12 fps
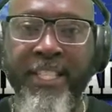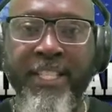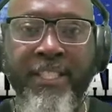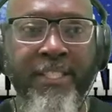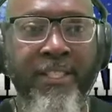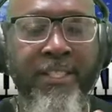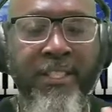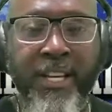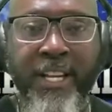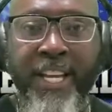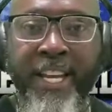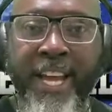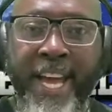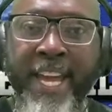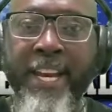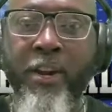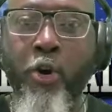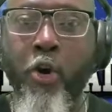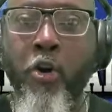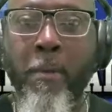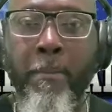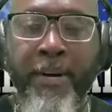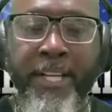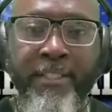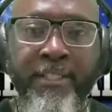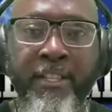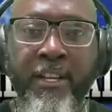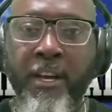it Elite Eight or bust?